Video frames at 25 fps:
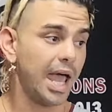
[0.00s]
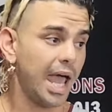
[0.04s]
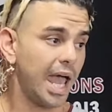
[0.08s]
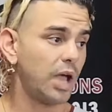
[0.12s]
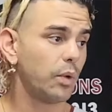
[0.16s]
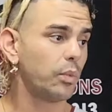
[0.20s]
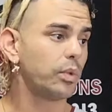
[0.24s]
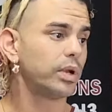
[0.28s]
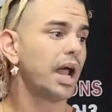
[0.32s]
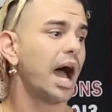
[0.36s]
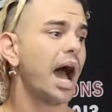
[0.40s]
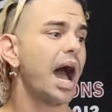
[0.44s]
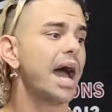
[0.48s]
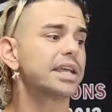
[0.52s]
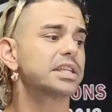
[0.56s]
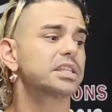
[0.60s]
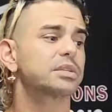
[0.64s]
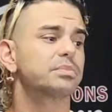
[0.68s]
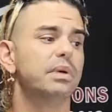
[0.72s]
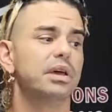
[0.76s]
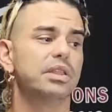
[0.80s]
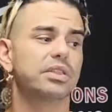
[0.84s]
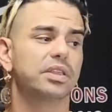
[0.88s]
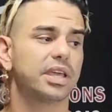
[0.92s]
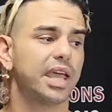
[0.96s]
Haywood
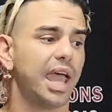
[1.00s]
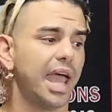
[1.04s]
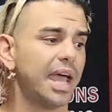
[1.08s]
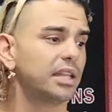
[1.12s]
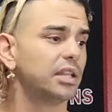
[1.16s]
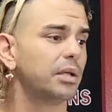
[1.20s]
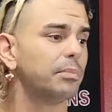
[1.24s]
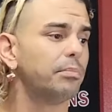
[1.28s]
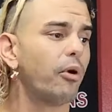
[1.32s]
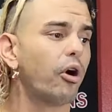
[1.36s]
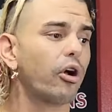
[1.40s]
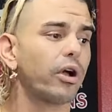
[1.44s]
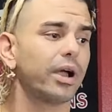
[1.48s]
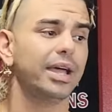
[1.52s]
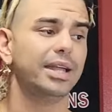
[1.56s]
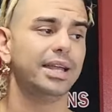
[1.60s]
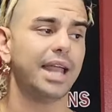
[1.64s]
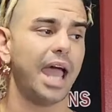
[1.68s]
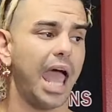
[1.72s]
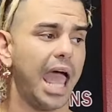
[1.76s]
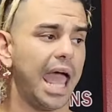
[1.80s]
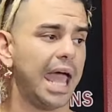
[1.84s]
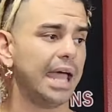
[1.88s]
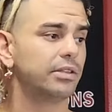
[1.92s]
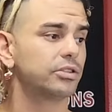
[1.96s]
Highsmith, Caleb Martin,
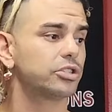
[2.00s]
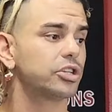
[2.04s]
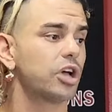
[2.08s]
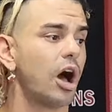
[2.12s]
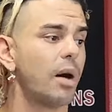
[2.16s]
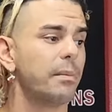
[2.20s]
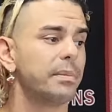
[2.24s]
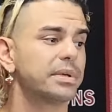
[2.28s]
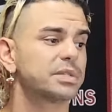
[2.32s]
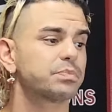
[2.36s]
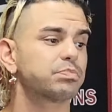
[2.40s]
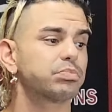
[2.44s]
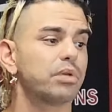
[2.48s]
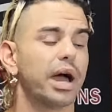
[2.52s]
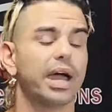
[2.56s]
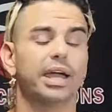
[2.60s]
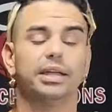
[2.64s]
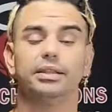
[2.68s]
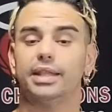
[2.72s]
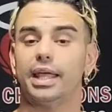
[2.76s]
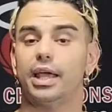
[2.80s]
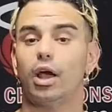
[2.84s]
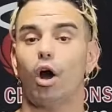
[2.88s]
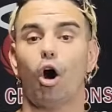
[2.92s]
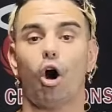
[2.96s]
and Thomas
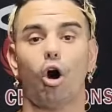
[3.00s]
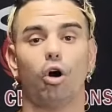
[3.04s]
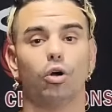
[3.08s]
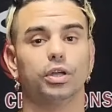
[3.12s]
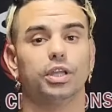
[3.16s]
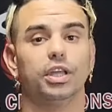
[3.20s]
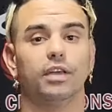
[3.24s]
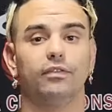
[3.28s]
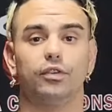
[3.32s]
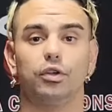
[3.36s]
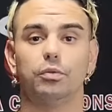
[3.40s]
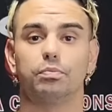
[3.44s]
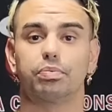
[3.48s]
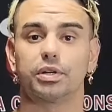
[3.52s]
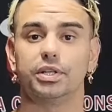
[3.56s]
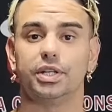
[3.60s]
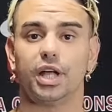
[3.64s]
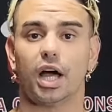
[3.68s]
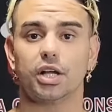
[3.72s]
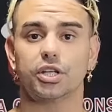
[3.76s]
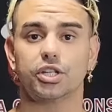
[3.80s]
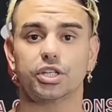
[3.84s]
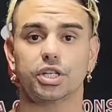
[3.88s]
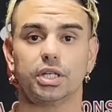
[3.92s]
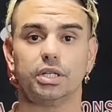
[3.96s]
Bryant, they all give you
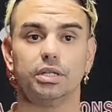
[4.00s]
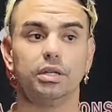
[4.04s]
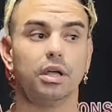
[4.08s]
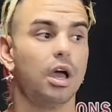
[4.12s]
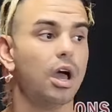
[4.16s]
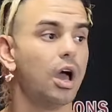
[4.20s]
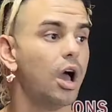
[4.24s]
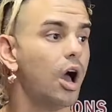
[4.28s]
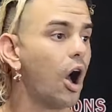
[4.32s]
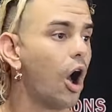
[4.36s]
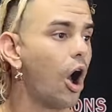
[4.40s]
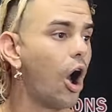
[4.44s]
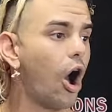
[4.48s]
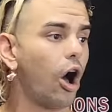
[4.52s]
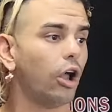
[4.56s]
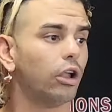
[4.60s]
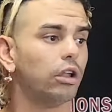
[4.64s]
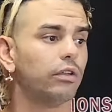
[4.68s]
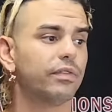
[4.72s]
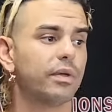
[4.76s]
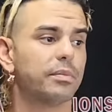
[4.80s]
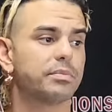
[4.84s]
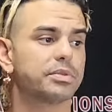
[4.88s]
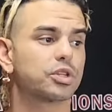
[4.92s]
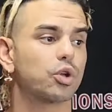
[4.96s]
production.
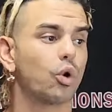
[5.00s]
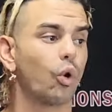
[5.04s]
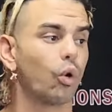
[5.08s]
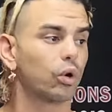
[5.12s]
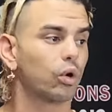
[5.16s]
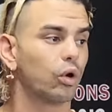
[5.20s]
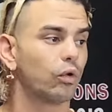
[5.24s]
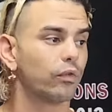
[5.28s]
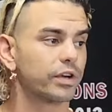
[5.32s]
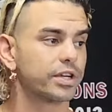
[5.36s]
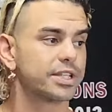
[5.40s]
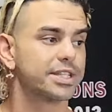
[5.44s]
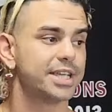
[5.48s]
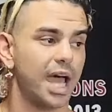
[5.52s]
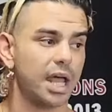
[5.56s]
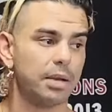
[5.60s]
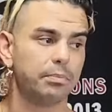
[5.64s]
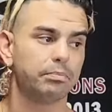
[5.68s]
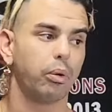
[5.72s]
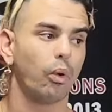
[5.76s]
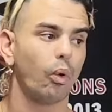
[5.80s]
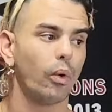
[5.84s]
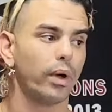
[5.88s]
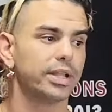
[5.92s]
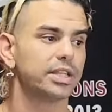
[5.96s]
All of them score over
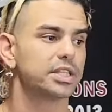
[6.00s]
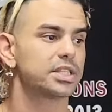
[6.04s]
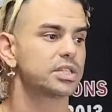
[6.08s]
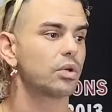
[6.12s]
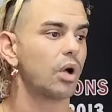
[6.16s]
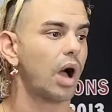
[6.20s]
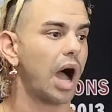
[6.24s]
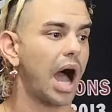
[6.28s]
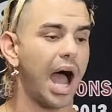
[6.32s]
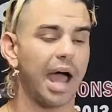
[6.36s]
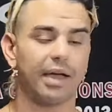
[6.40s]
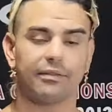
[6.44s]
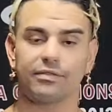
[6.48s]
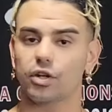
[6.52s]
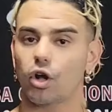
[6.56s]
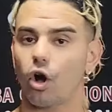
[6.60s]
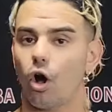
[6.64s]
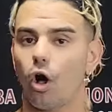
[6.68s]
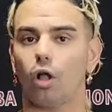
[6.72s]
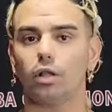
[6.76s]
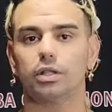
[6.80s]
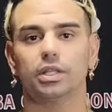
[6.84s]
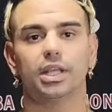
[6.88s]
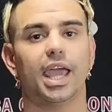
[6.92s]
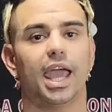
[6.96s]
10 points. I've
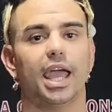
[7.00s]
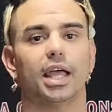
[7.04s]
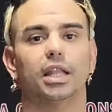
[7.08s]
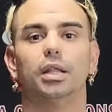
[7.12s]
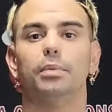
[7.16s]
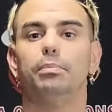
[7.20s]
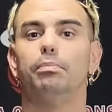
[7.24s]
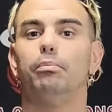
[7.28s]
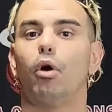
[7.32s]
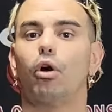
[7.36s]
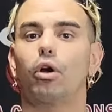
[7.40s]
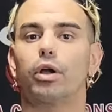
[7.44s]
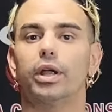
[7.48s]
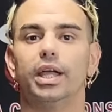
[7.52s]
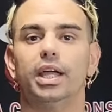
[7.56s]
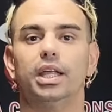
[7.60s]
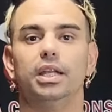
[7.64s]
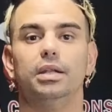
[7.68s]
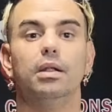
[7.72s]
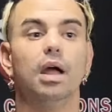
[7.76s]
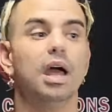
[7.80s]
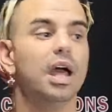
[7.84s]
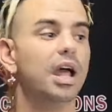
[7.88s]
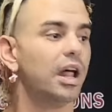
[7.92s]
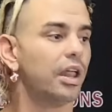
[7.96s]
called Caleb
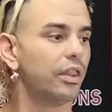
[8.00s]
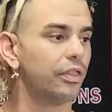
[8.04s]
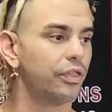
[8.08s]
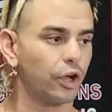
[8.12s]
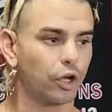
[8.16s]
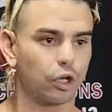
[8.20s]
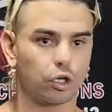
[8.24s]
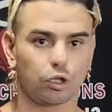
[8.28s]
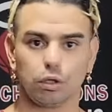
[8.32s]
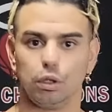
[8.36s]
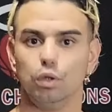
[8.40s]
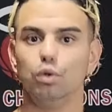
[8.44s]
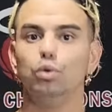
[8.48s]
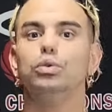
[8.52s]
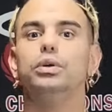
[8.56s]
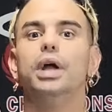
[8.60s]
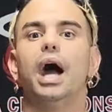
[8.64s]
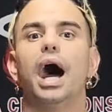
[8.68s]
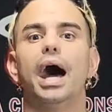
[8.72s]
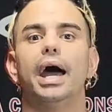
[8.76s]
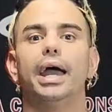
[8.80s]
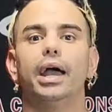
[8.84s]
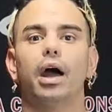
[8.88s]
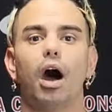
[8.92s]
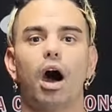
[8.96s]
Martin the glue
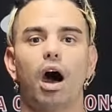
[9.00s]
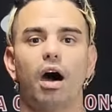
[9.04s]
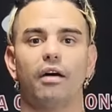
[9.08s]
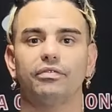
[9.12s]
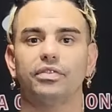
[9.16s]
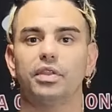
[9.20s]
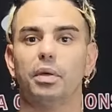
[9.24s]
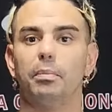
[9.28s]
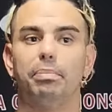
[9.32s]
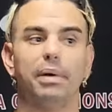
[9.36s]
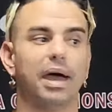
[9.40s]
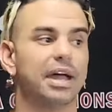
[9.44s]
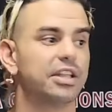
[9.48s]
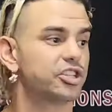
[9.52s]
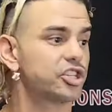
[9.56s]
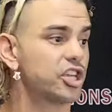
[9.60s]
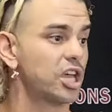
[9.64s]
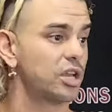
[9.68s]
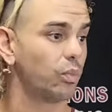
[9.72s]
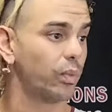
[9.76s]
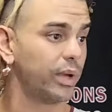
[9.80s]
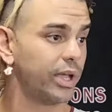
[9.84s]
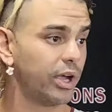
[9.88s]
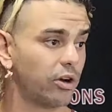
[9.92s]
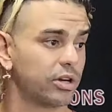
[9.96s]
guy off the bench,
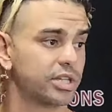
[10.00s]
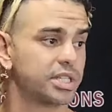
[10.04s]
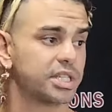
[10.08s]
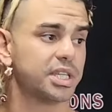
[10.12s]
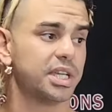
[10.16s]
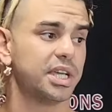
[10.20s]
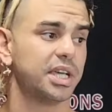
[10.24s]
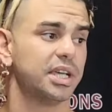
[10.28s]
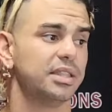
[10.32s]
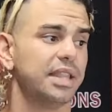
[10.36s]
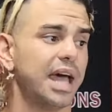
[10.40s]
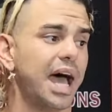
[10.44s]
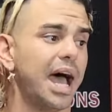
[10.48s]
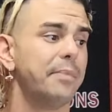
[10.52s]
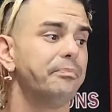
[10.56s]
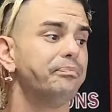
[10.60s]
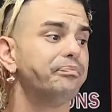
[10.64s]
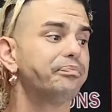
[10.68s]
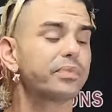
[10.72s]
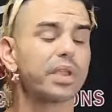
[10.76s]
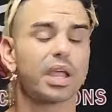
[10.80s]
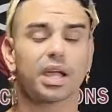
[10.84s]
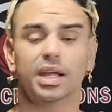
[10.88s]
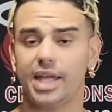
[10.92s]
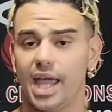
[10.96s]
and we are seeing that.
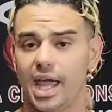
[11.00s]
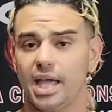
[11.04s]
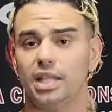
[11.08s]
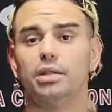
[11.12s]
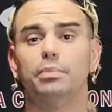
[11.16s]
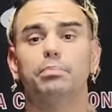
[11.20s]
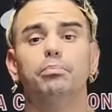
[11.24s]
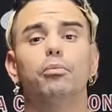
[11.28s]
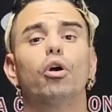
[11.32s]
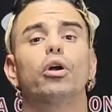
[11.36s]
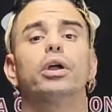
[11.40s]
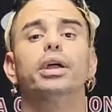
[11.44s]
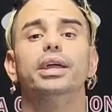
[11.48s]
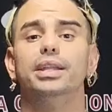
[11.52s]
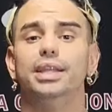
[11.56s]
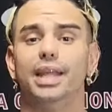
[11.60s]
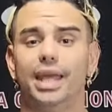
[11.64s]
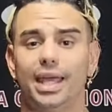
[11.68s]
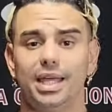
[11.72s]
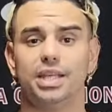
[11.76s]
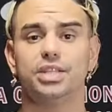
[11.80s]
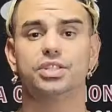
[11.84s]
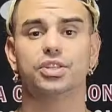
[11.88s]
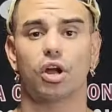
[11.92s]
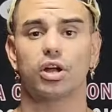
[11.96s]
Caleb
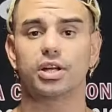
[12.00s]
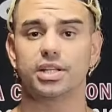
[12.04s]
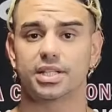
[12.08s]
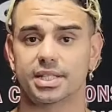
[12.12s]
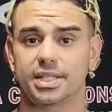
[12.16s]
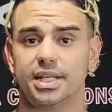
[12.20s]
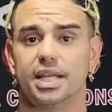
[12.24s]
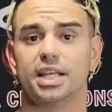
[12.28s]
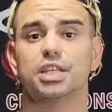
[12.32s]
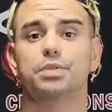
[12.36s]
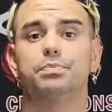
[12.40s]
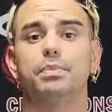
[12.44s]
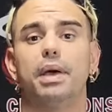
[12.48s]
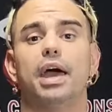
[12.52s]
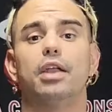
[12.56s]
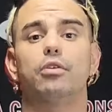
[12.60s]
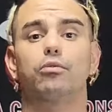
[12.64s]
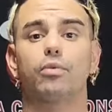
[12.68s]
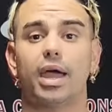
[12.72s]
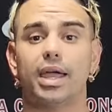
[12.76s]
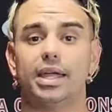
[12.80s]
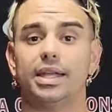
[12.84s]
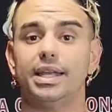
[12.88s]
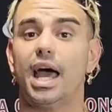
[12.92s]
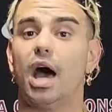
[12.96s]
Martin is our sixth man
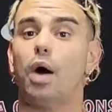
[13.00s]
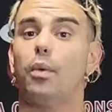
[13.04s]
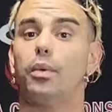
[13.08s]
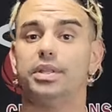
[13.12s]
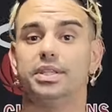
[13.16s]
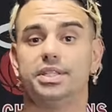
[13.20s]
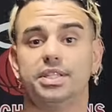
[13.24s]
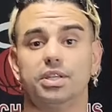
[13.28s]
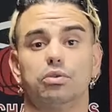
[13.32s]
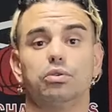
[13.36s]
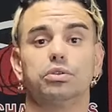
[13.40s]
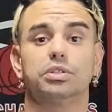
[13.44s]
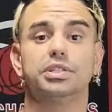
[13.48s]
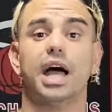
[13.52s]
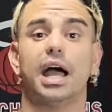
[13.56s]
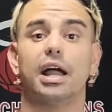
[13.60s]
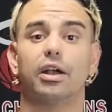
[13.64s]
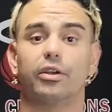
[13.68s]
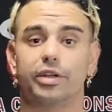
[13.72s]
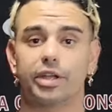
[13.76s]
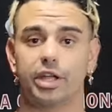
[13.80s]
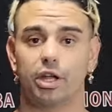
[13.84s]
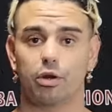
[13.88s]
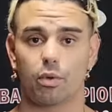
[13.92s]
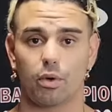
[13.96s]
right now until
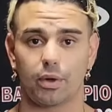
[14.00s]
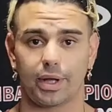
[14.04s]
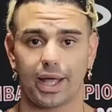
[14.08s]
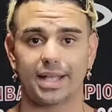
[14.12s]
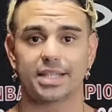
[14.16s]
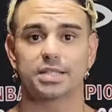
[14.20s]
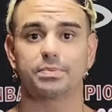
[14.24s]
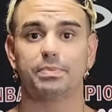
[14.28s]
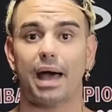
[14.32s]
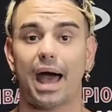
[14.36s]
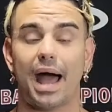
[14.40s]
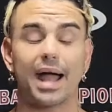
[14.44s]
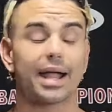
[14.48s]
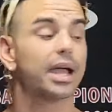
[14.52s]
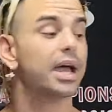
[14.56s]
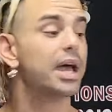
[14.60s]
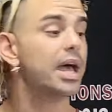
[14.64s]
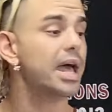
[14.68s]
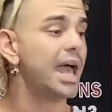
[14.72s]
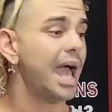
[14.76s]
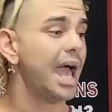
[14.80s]
Tyler Herro gets back,